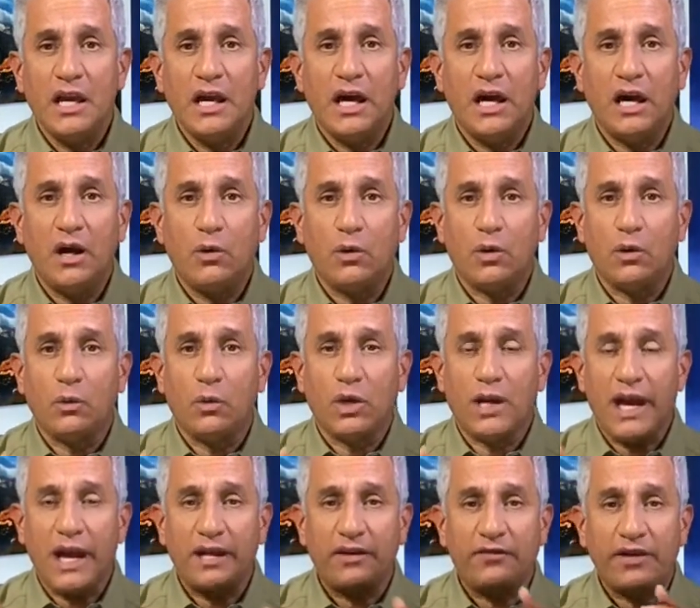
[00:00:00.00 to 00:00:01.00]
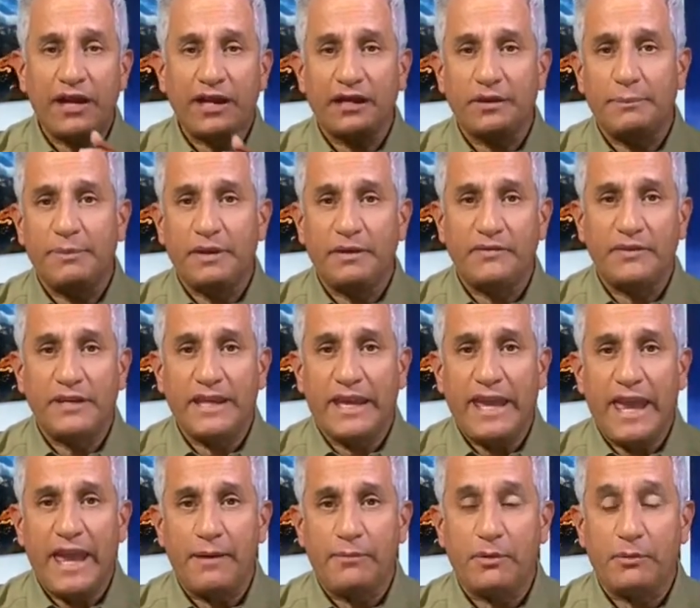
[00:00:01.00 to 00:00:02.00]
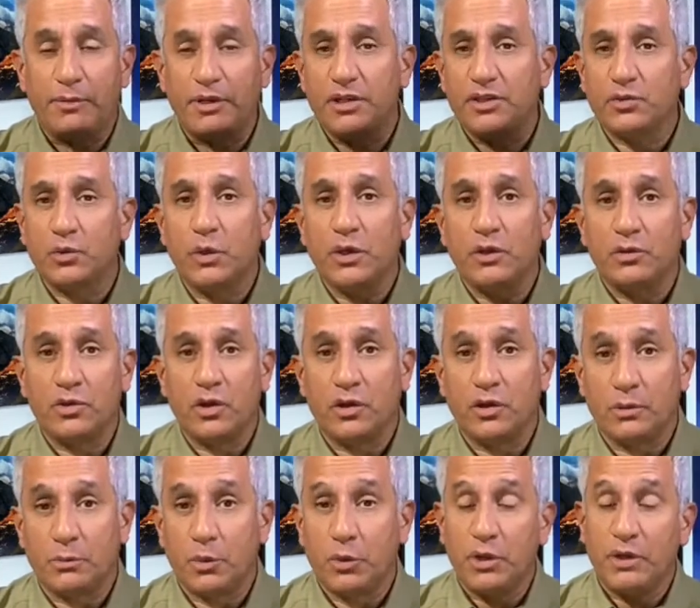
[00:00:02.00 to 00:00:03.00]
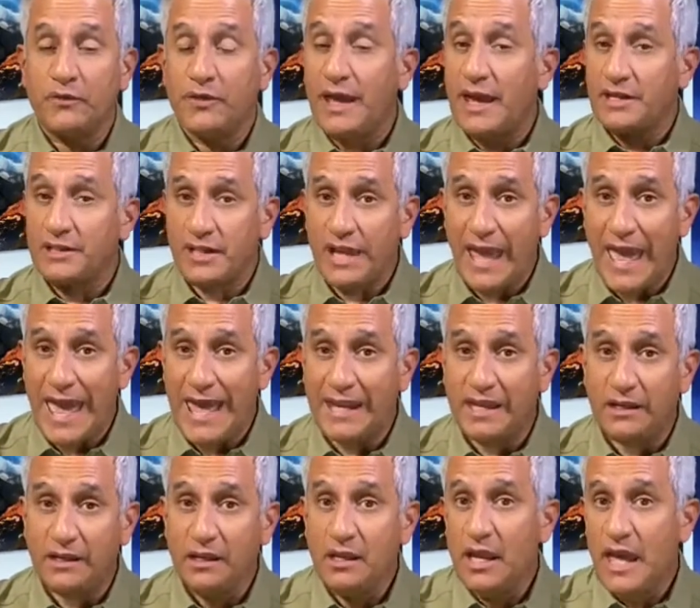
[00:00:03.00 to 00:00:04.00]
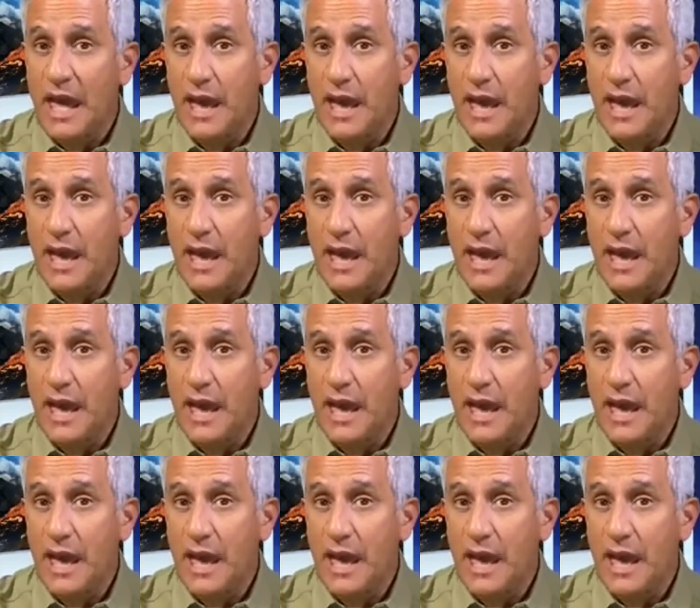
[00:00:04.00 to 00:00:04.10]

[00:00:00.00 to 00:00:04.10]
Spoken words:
we're kind of taking a bit of a gamble, because we don't know, number one, if they actually had it.